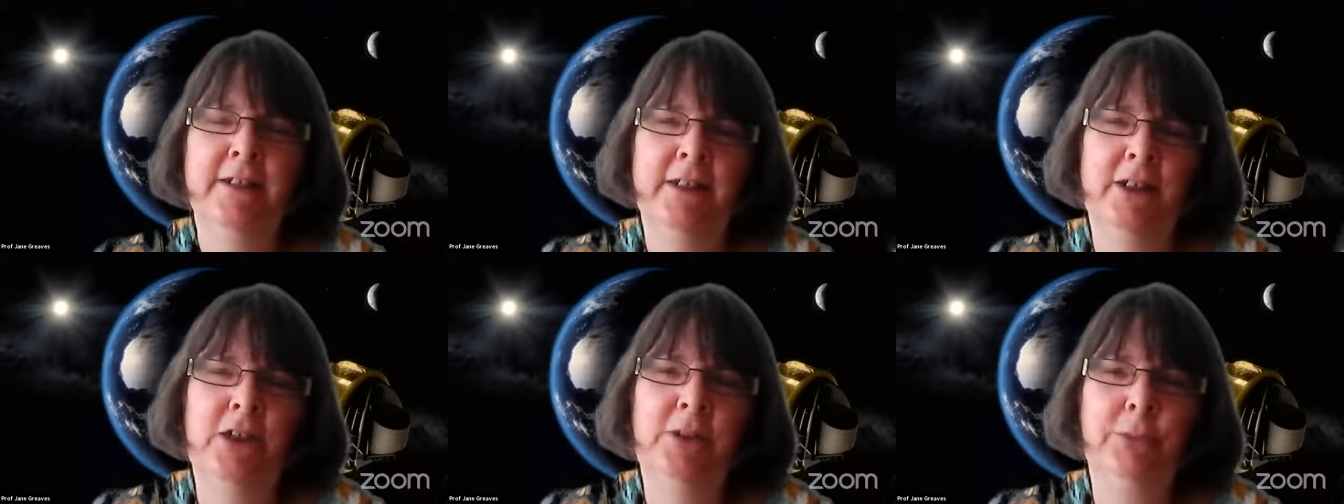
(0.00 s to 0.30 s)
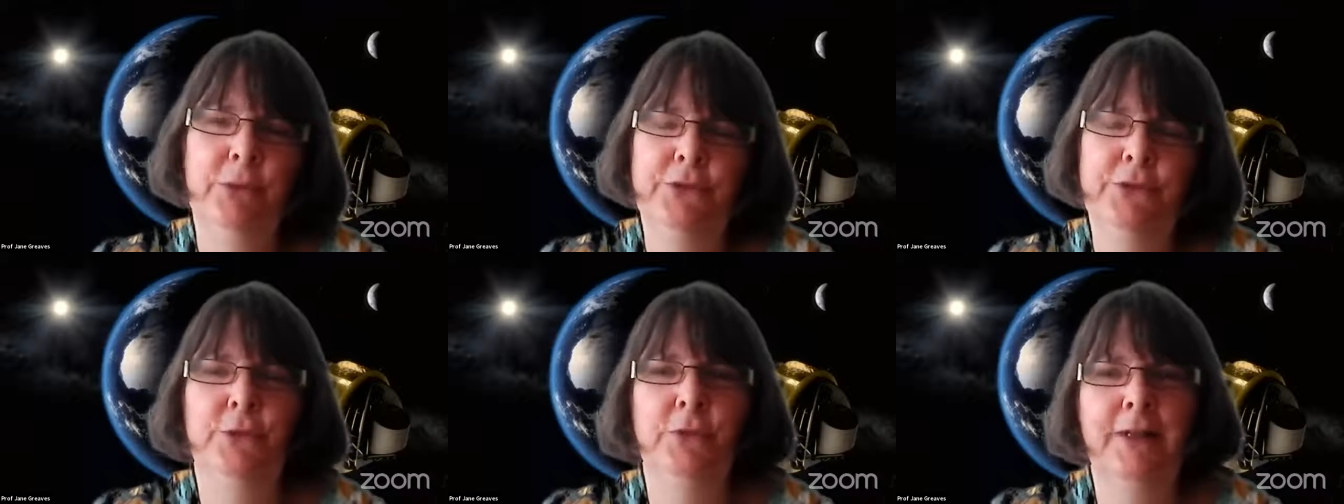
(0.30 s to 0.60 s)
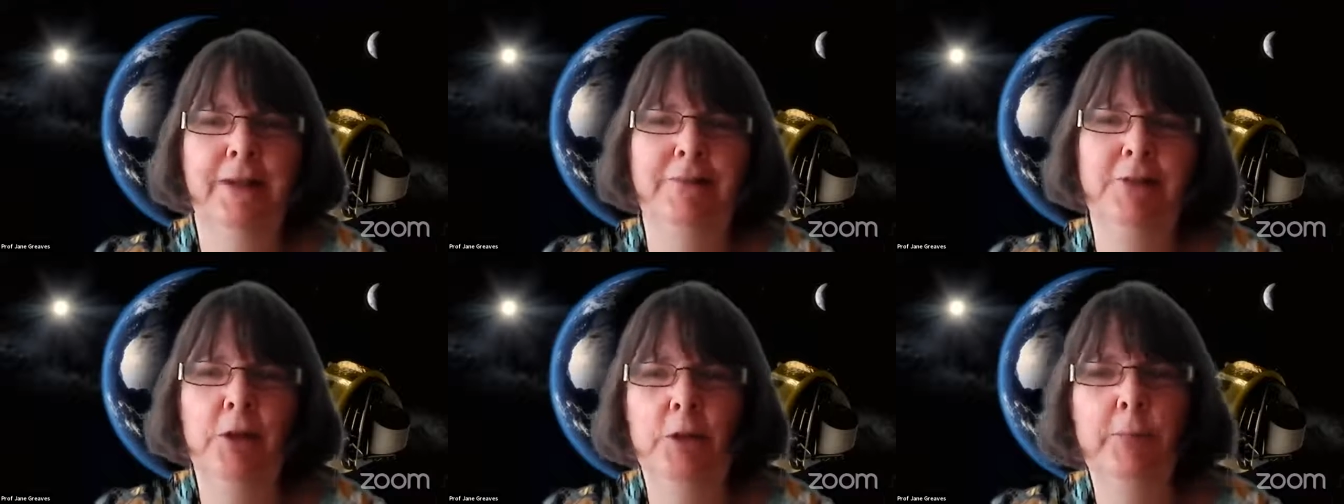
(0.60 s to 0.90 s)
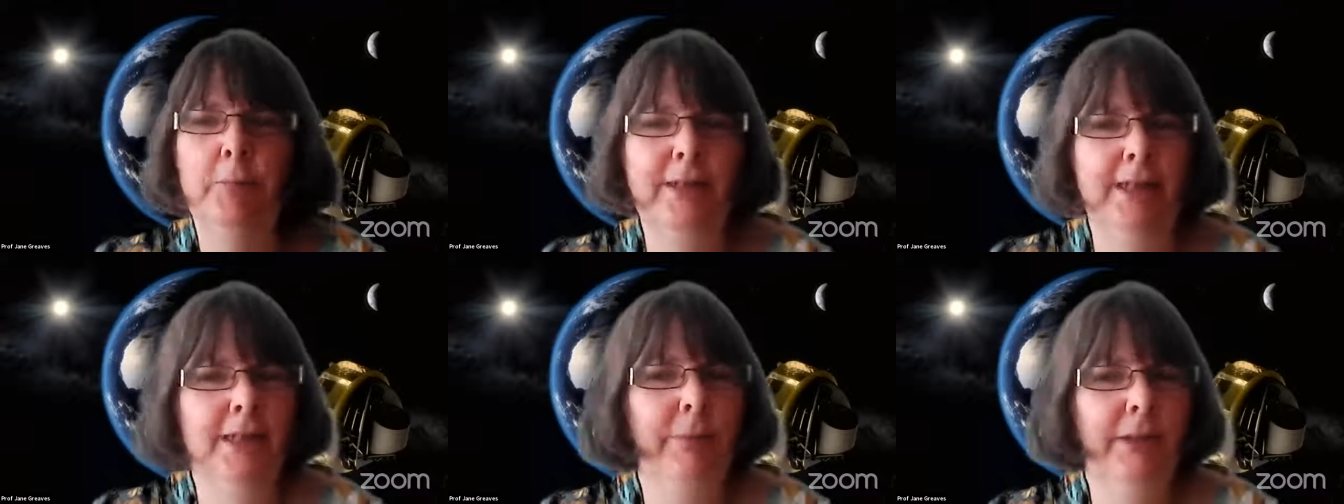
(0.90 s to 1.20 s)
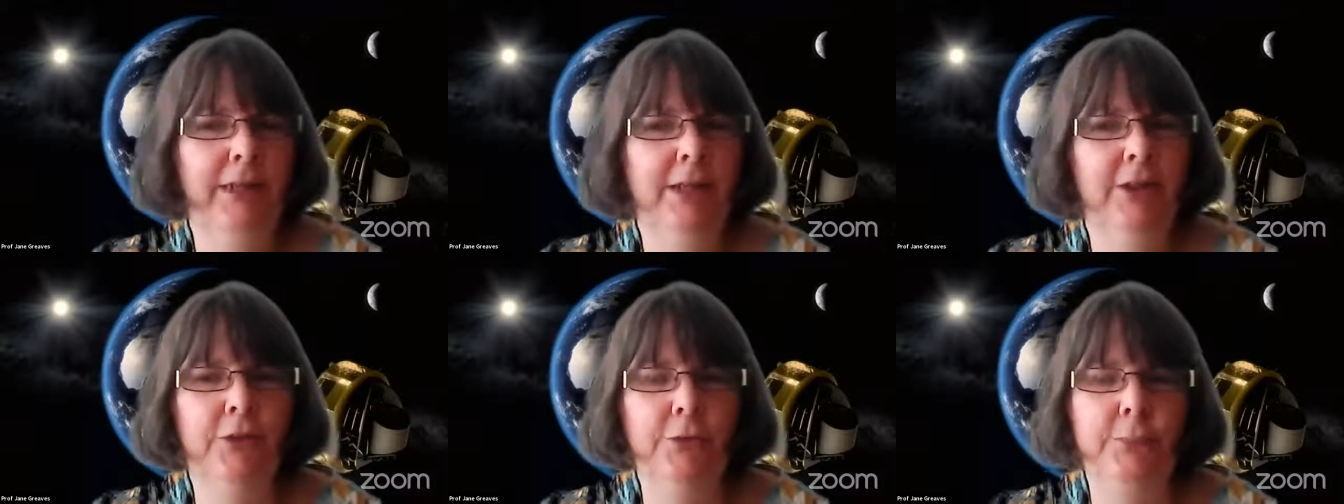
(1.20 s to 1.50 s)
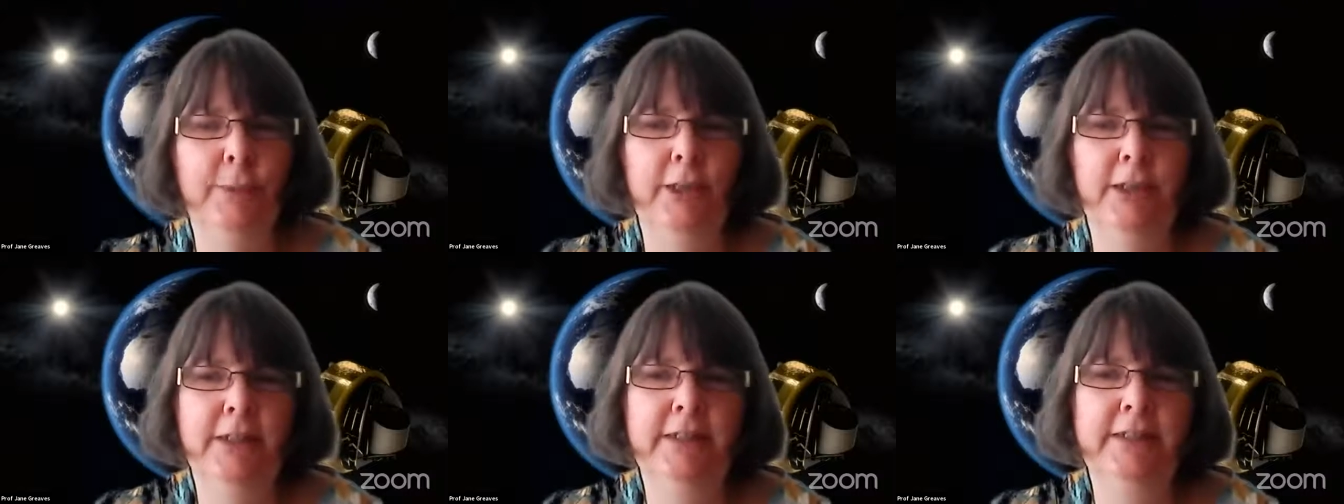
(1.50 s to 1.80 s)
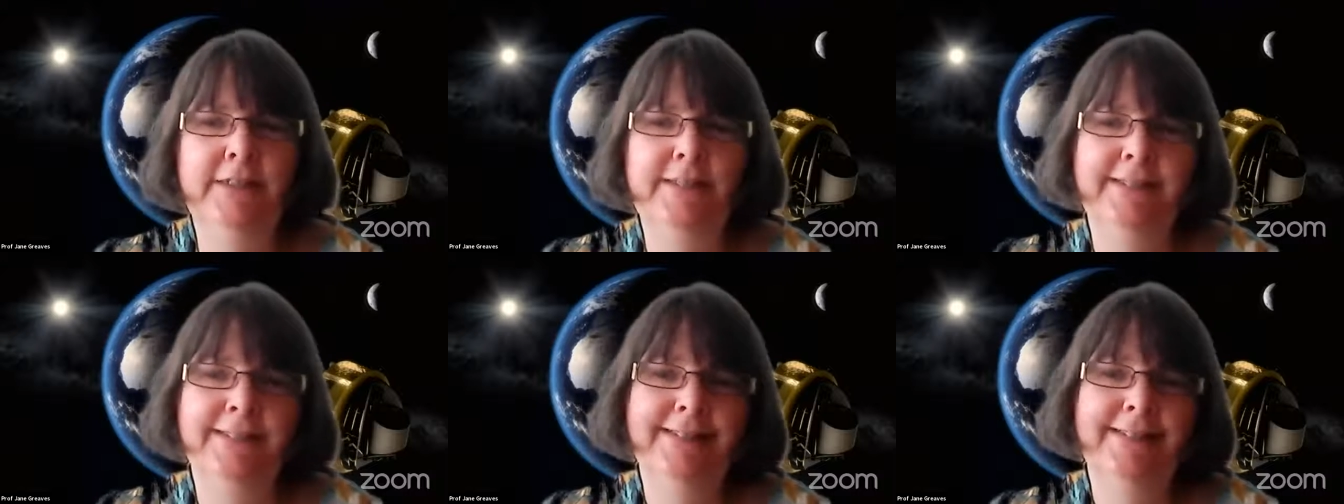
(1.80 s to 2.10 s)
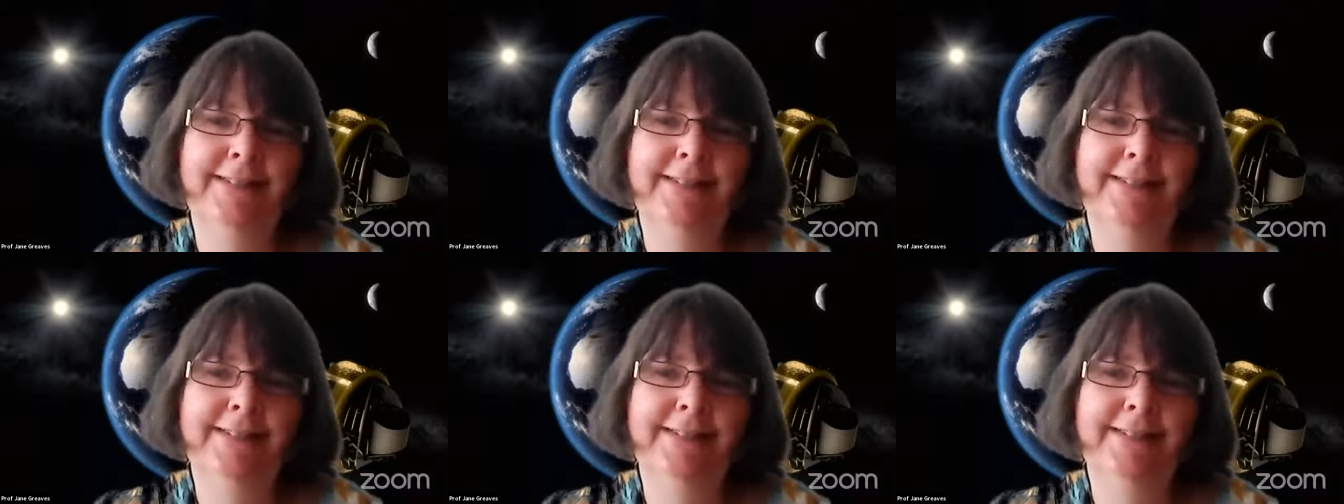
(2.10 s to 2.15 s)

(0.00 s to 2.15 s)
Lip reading: I hope you'll still carry on being a bit inspired.